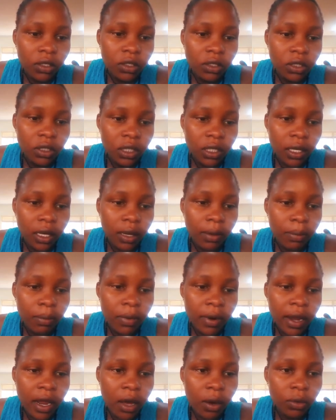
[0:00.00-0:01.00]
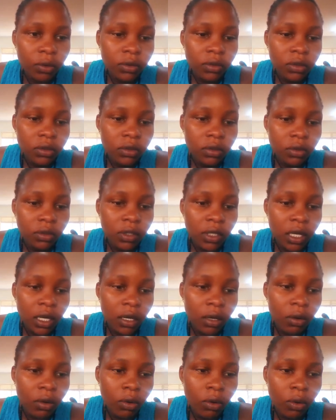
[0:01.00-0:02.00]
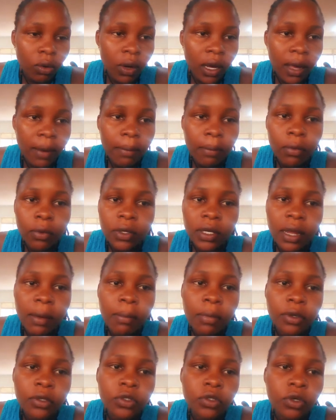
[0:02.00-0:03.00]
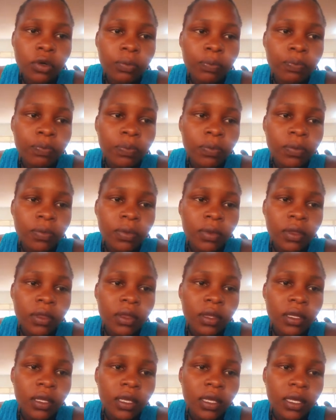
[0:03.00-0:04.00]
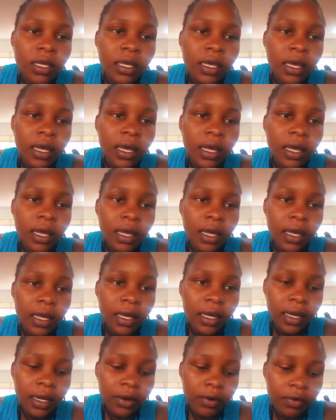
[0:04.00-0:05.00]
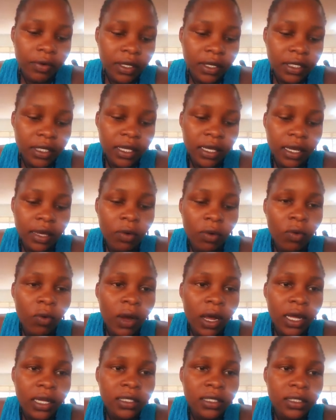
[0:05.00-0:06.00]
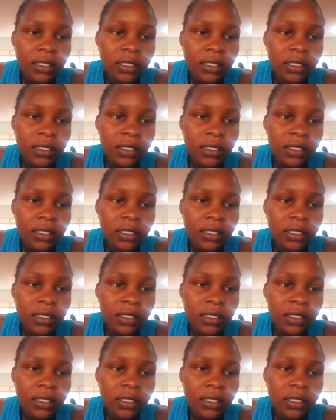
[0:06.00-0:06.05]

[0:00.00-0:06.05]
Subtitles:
here down on the lower, on the bottom. Here I can write the word